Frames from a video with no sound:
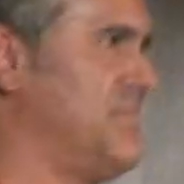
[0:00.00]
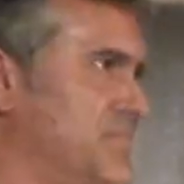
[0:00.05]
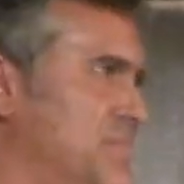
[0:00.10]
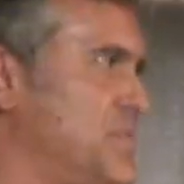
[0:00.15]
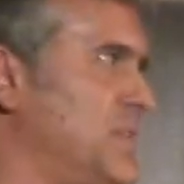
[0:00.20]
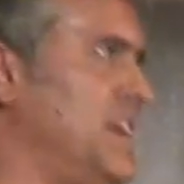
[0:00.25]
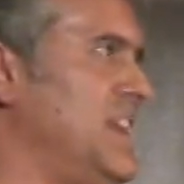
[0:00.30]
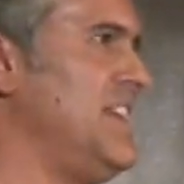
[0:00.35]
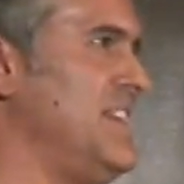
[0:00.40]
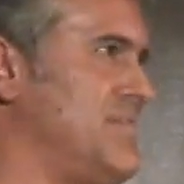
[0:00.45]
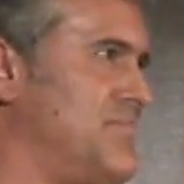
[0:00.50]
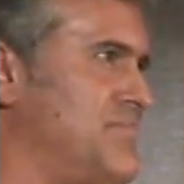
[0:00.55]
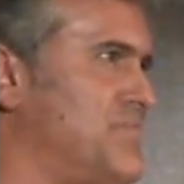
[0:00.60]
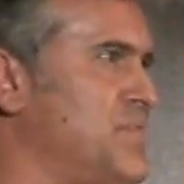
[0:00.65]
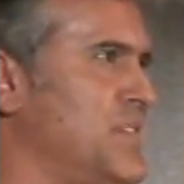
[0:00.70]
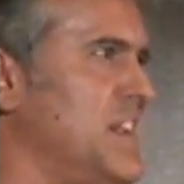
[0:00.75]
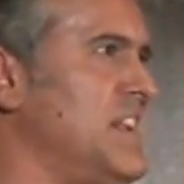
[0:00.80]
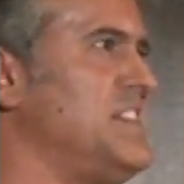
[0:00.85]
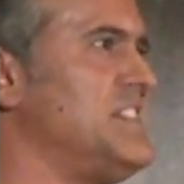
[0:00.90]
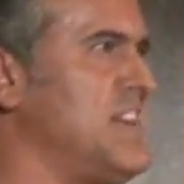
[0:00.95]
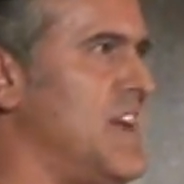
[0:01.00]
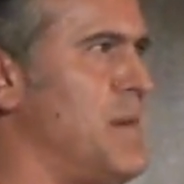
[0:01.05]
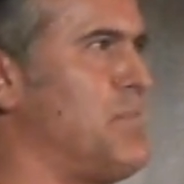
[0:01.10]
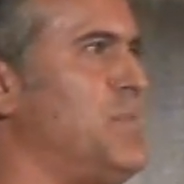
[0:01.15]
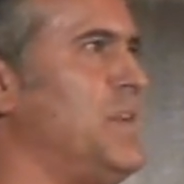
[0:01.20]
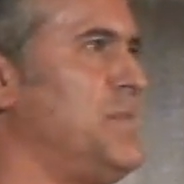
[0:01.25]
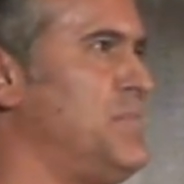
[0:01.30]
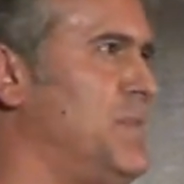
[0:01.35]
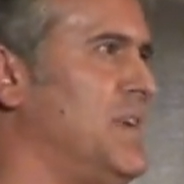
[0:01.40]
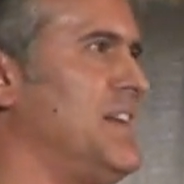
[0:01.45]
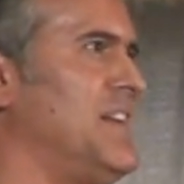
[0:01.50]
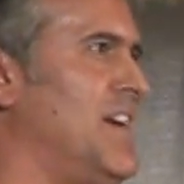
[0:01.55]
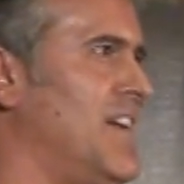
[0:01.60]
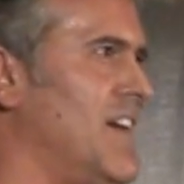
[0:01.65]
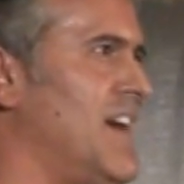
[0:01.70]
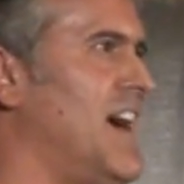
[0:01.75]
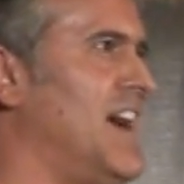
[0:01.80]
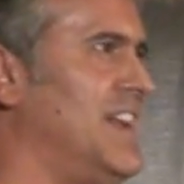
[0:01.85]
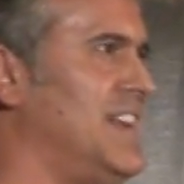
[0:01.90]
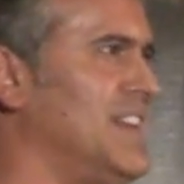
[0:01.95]
Pretty, pretty tepid, but
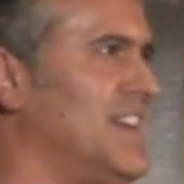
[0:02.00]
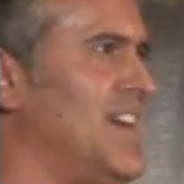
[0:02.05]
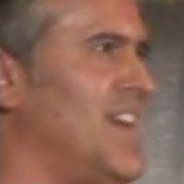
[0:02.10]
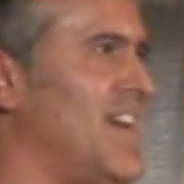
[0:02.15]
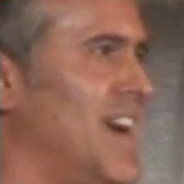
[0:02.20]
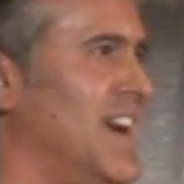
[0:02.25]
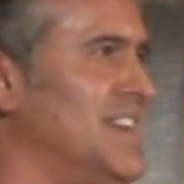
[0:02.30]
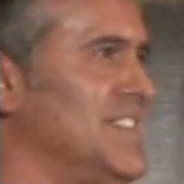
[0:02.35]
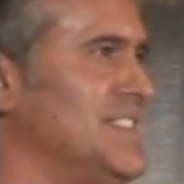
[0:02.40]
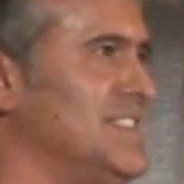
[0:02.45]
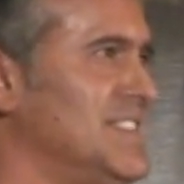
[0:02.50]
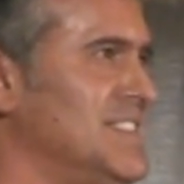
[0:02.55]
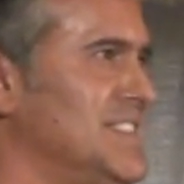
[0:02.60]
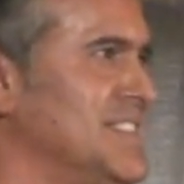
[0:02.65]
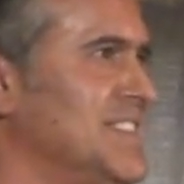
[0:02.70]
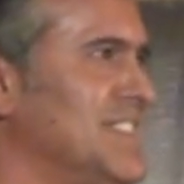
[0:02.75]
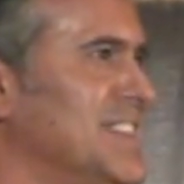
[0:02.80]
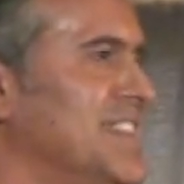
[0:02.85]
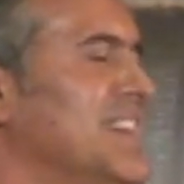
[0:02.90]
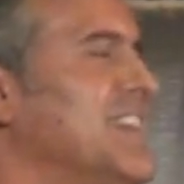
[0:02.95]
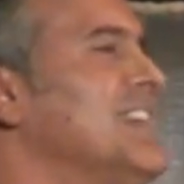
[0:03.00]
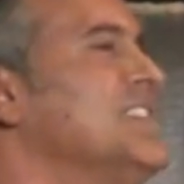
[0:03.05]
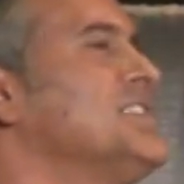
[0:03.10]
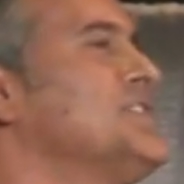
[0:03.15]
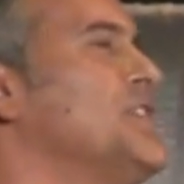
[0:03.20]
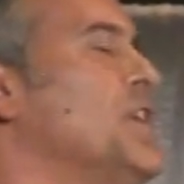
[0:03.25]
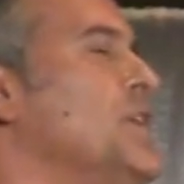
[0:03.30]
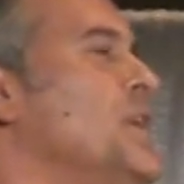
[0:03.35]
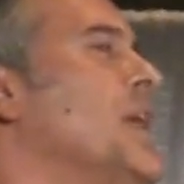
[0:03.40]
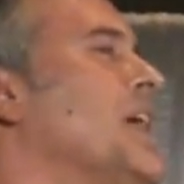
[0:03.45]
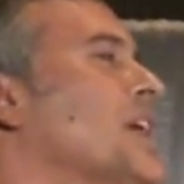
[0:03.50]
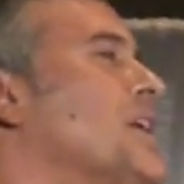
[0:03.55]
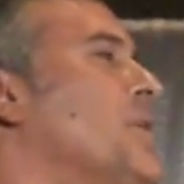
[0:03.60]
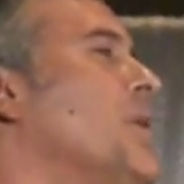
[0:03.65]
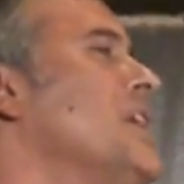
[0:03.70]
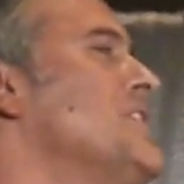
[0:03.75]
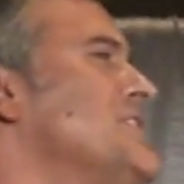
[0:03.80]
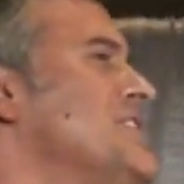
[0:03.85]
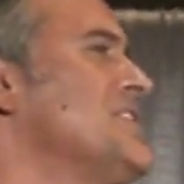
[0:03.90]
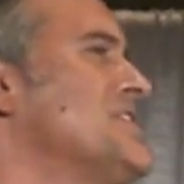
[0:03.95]
all right, all right. So you had a
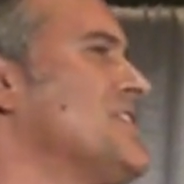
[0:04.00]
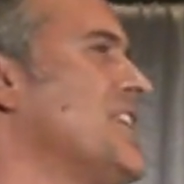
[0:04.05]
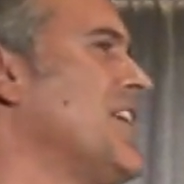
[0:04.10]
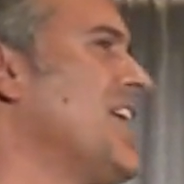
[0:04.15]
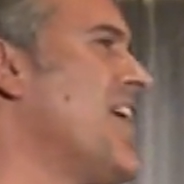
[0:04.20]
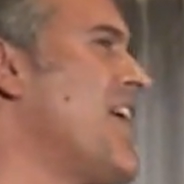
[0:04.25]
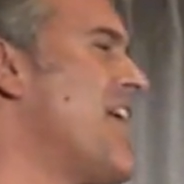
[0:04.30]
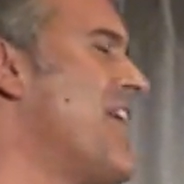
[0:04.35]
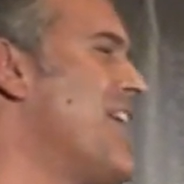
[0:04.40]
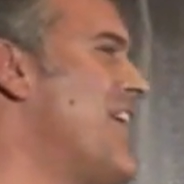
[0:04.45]
question, sir?